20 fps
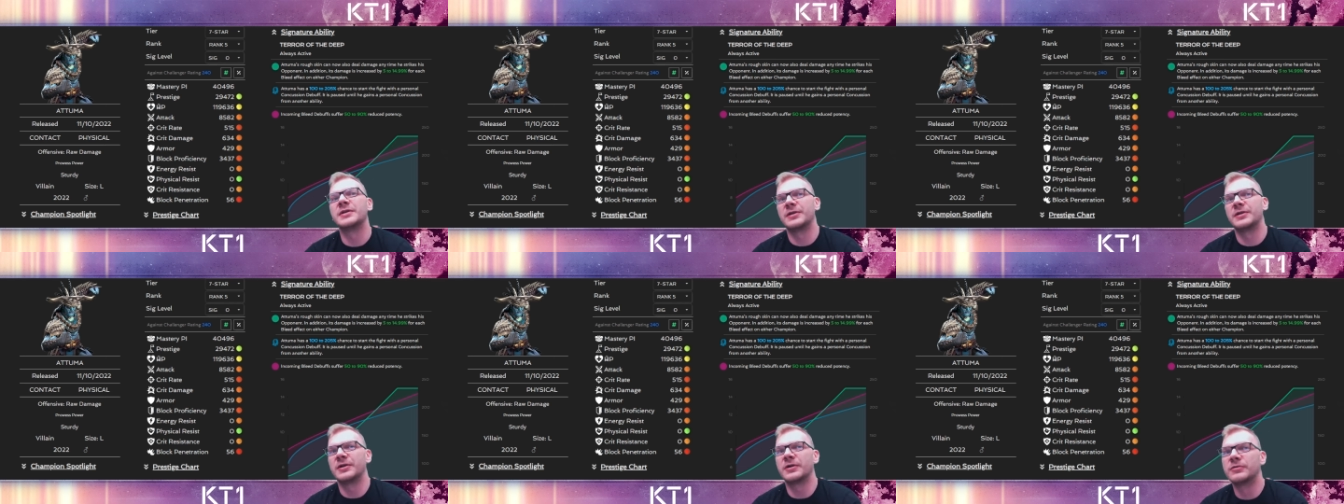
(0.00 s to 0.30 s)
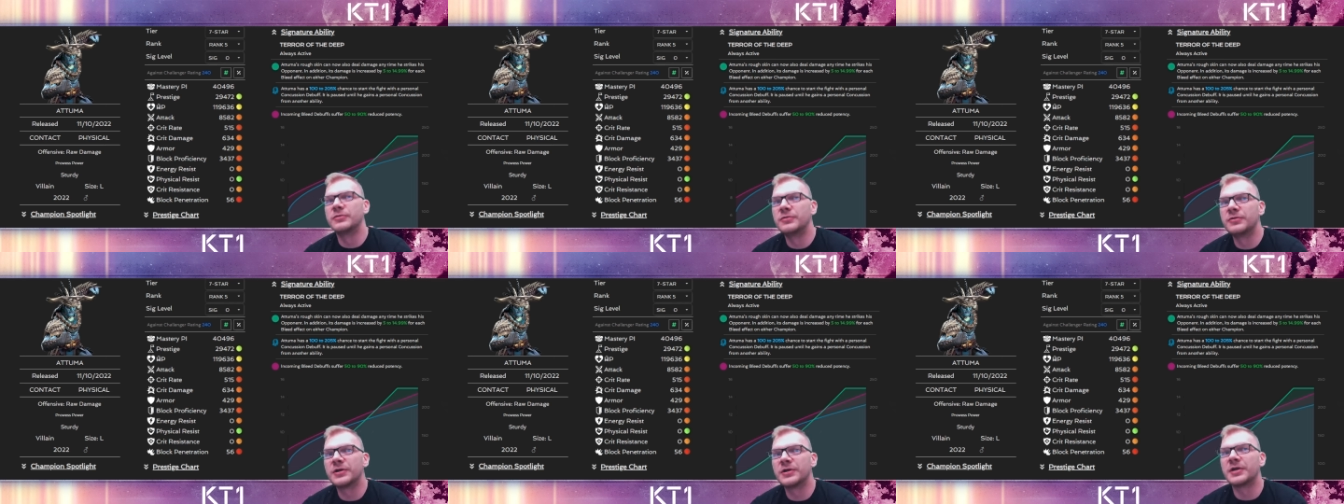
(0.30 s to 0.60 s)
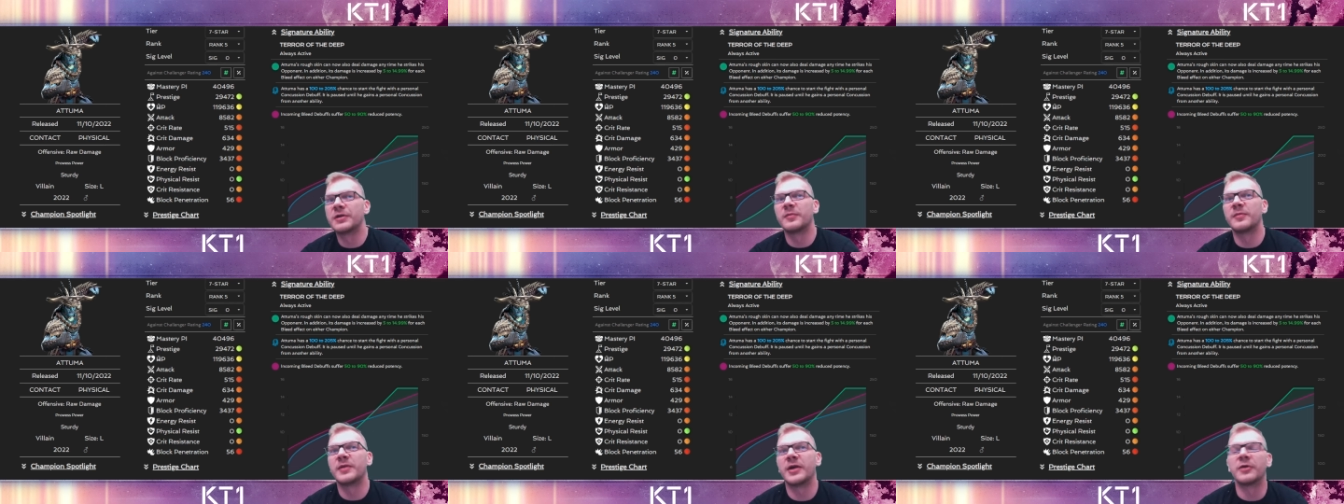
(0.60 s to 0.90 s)
you know, nuking
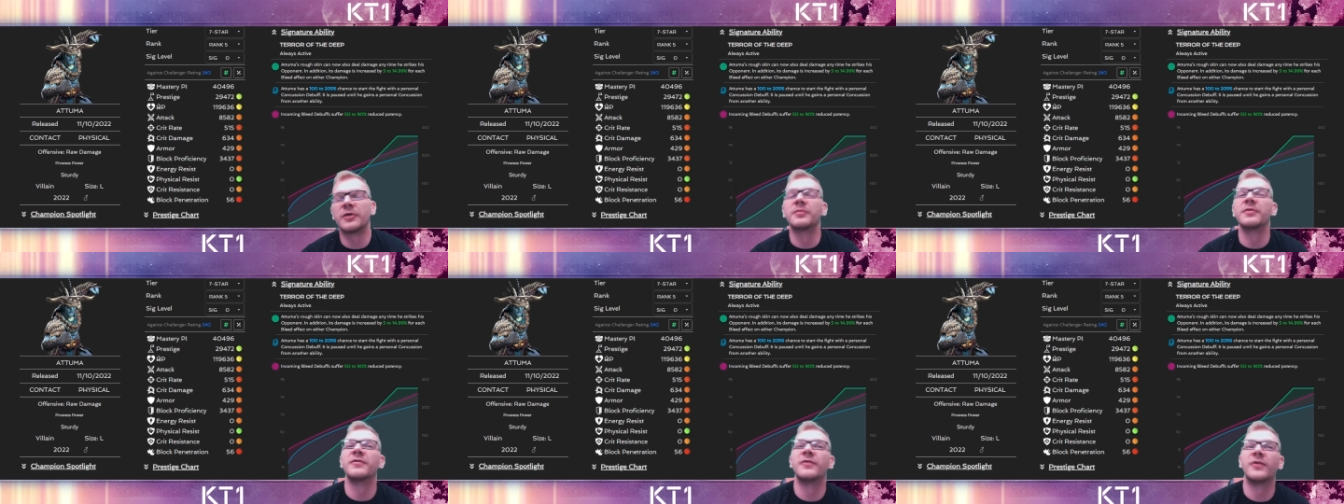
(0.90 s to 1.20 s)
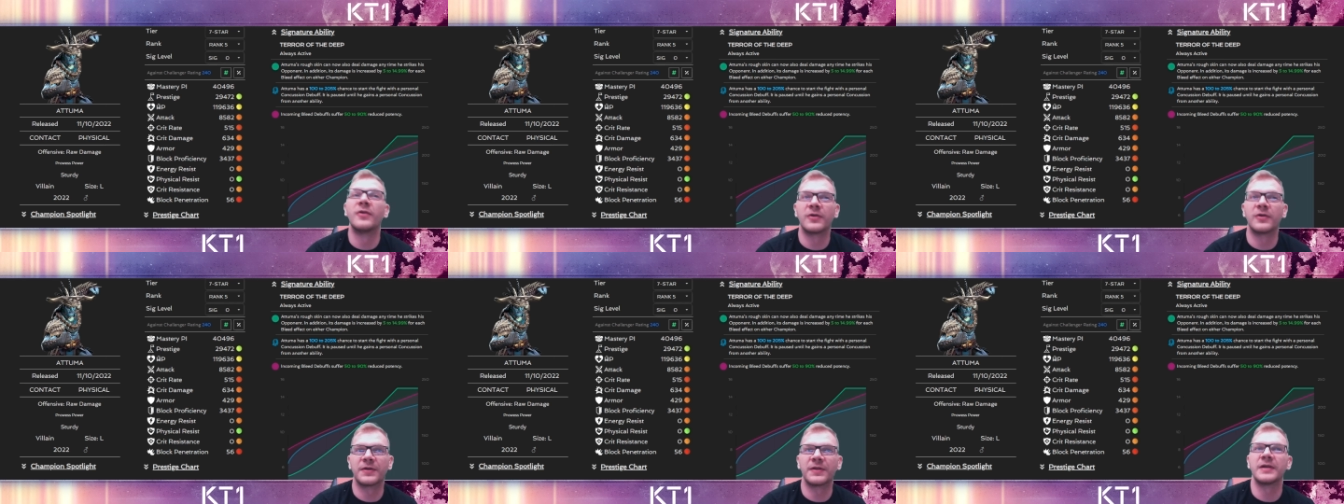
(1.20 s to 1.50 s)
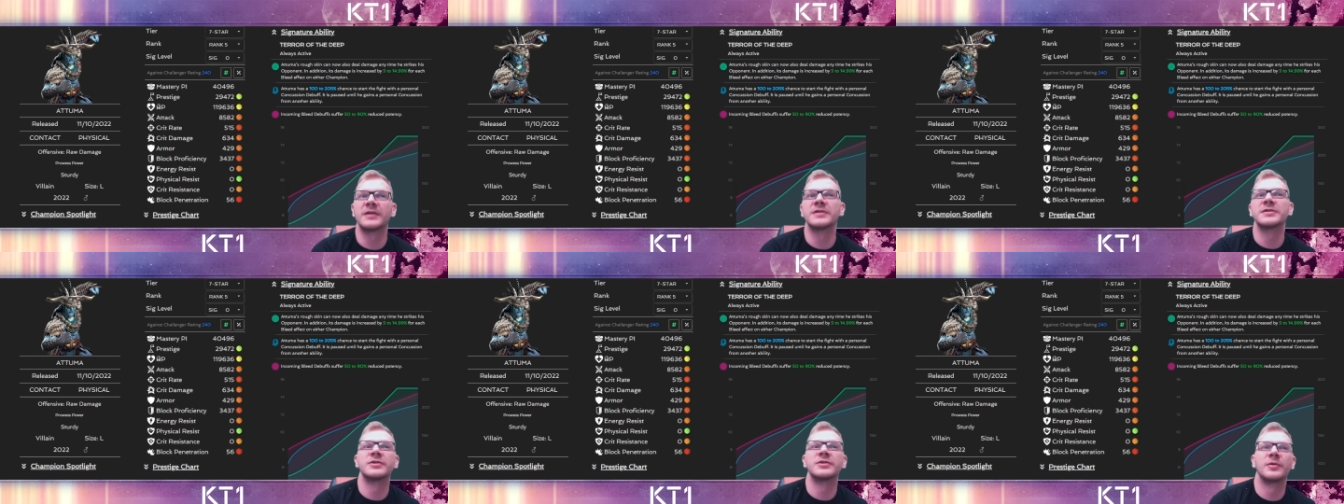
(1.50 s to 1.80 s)
him down before the
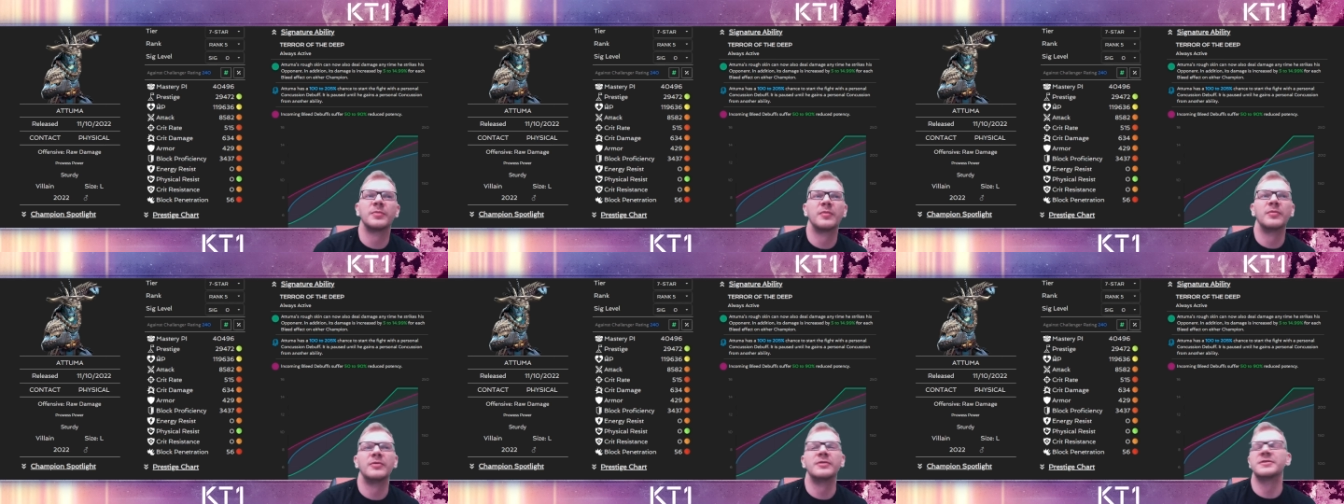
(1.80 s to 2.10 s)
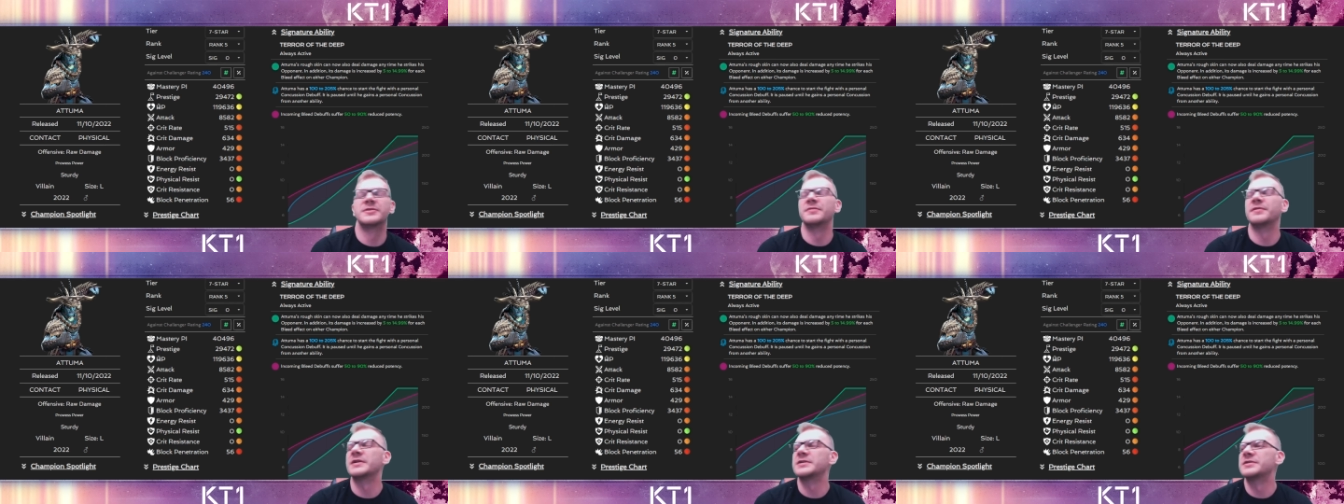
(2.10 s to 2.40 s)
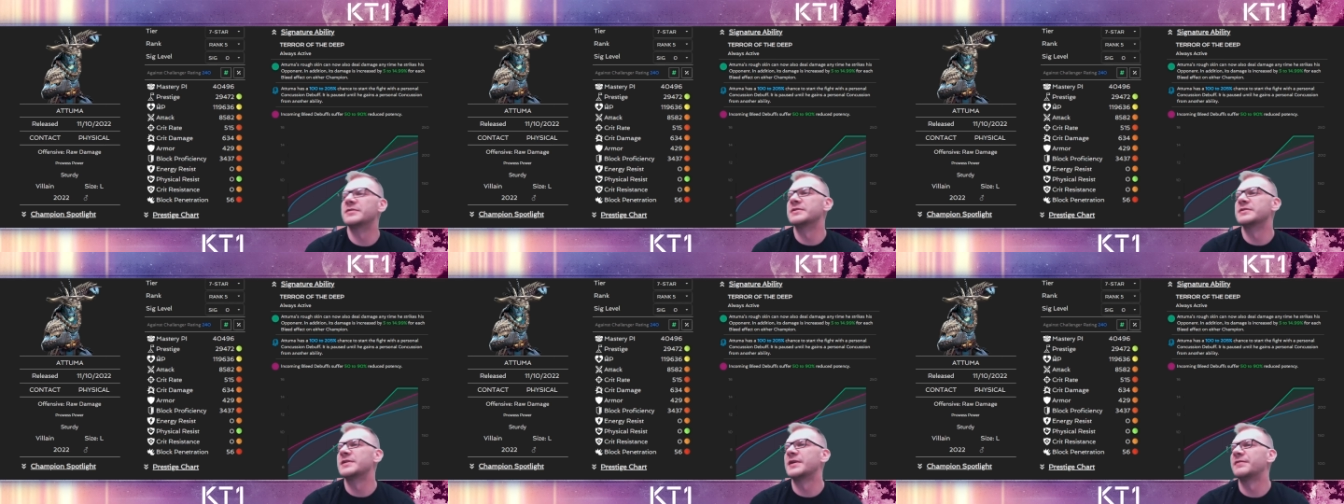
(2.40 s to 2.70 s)
Unstoppables and rest of
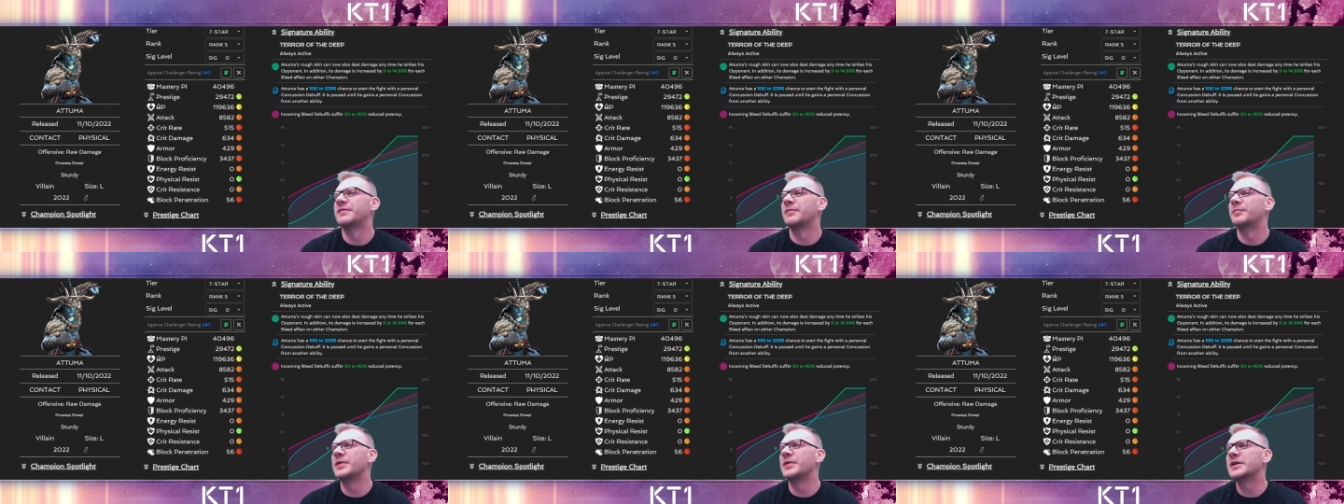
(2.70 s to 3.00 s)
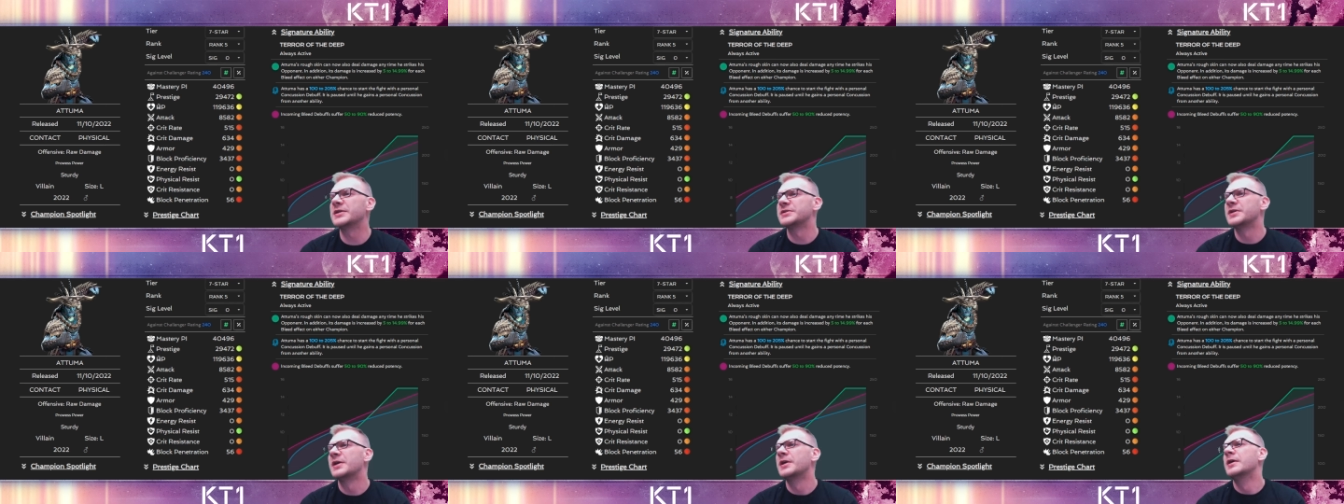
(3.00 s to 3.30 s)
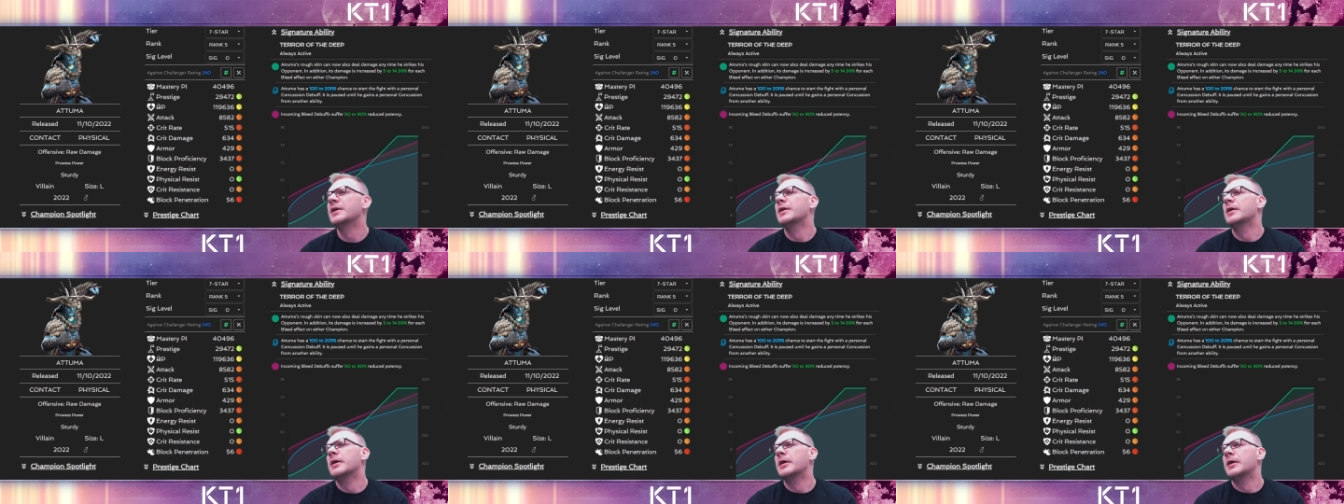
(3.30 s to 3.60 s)
the stuff appears.
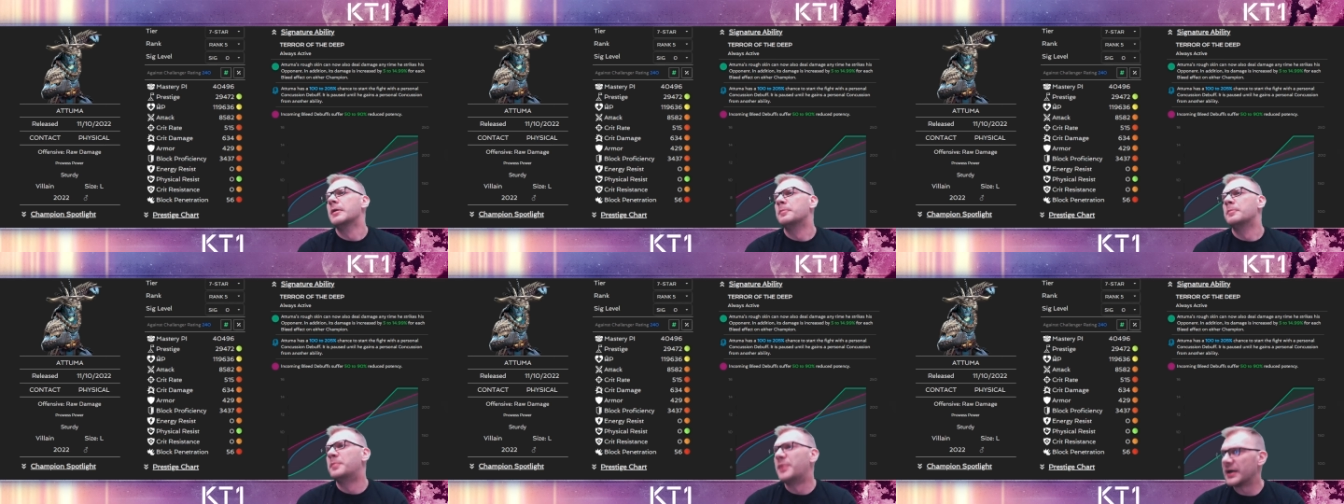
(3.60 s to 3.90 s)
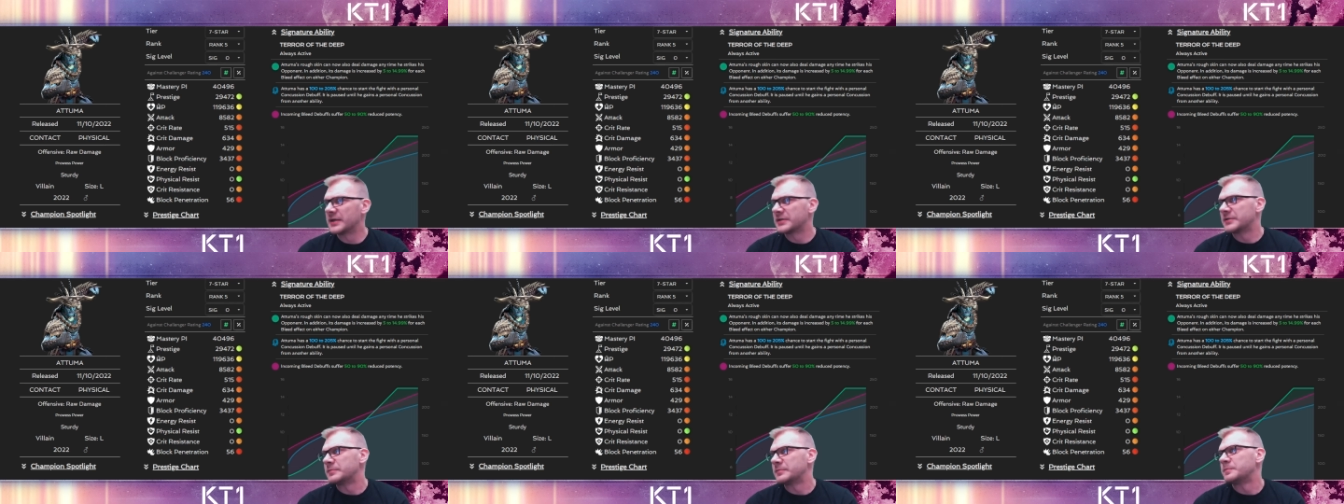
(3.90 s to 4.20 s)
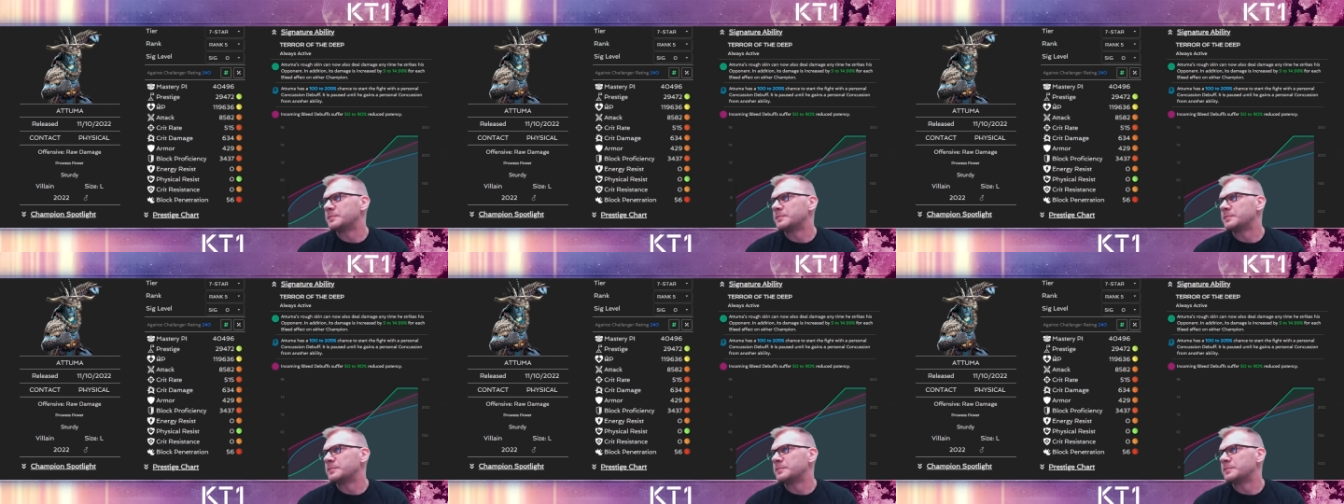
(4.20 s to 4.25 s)
But